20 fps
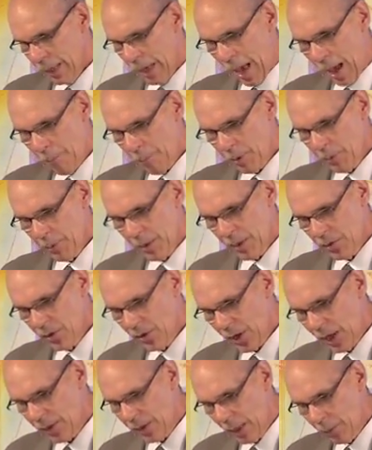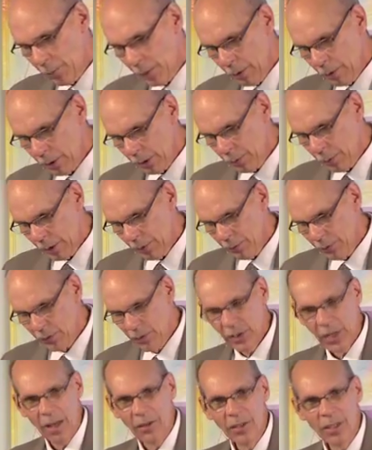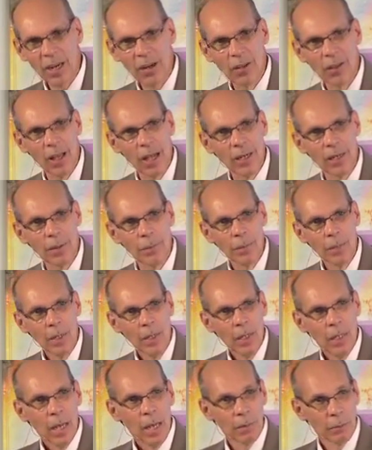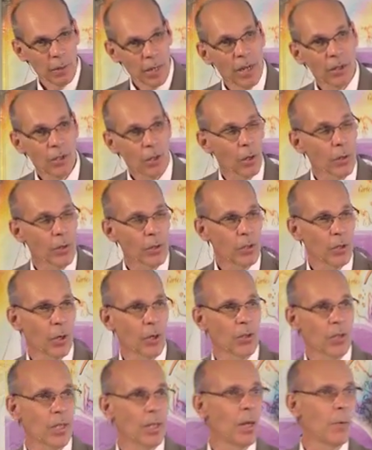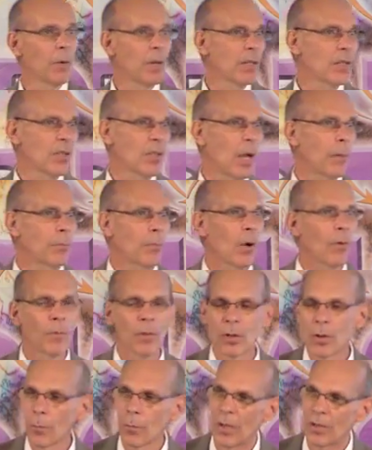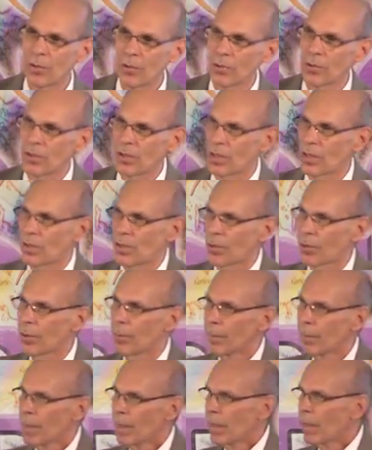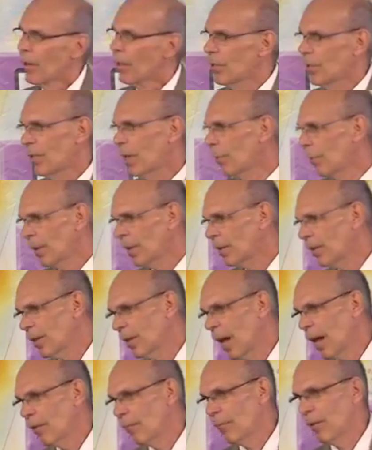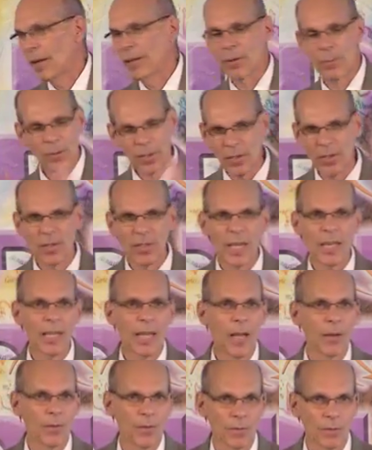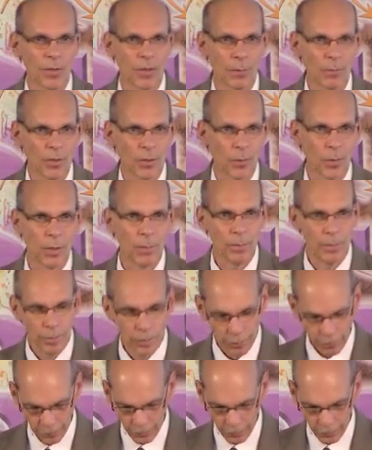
Happened to be a Sunday. We were in Greenville, South Carolina, and we had gone to church, and then we had stopped over in the Western Sizzler or something to that effect. It was a steakhouse of some sort.